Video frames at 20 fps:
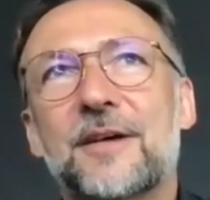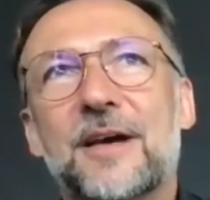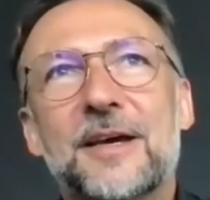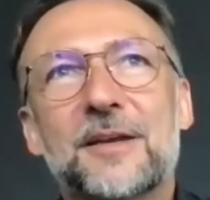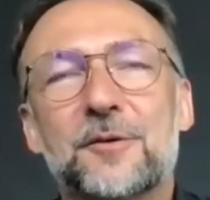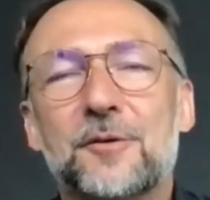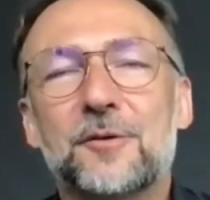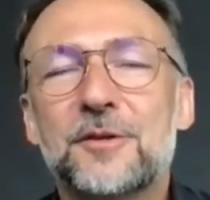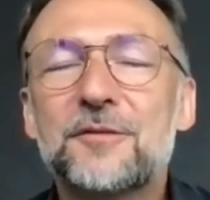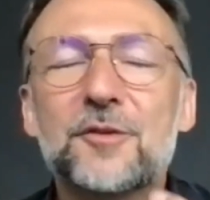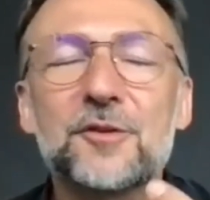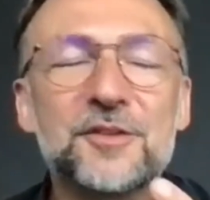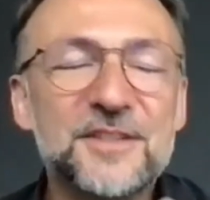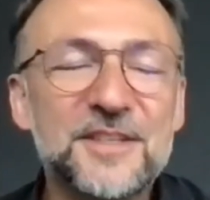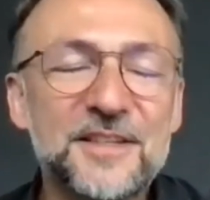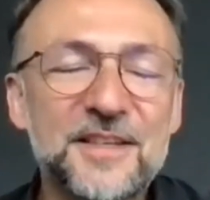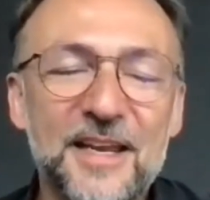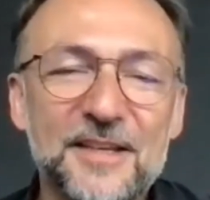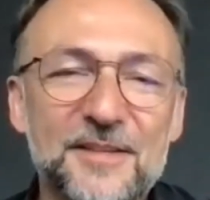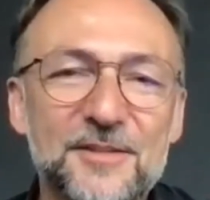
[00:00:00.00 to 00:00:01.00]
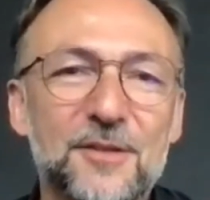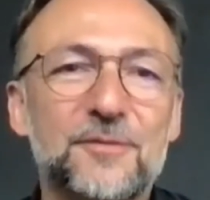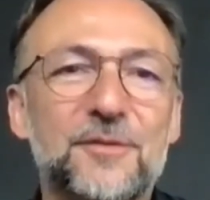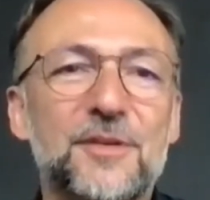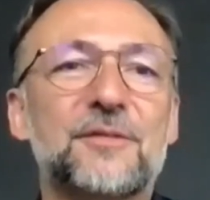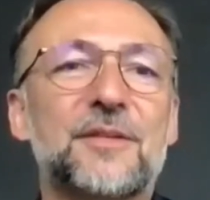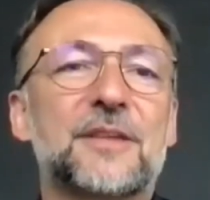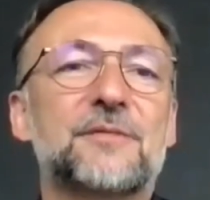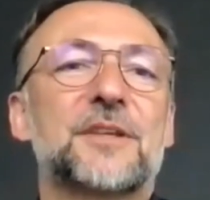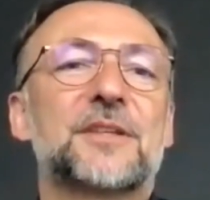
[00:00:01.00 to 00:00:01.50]
different details, something
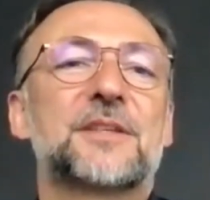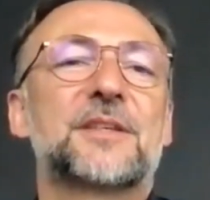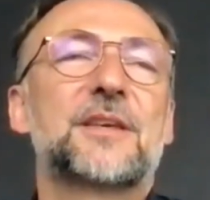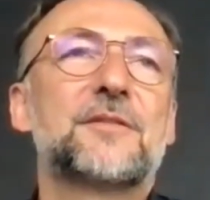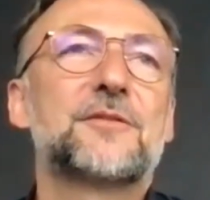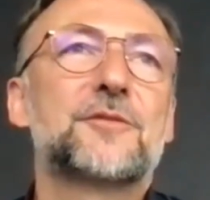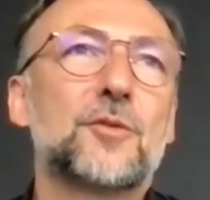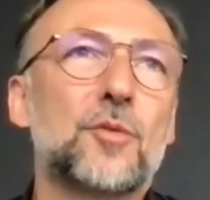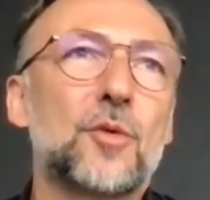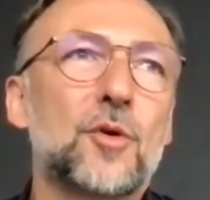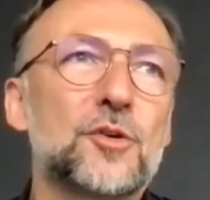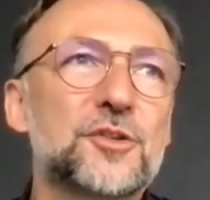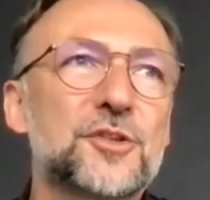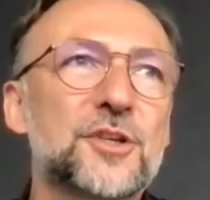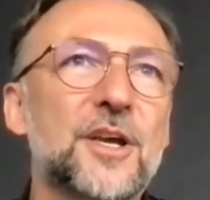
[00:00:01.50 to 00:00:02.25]
that gives the watch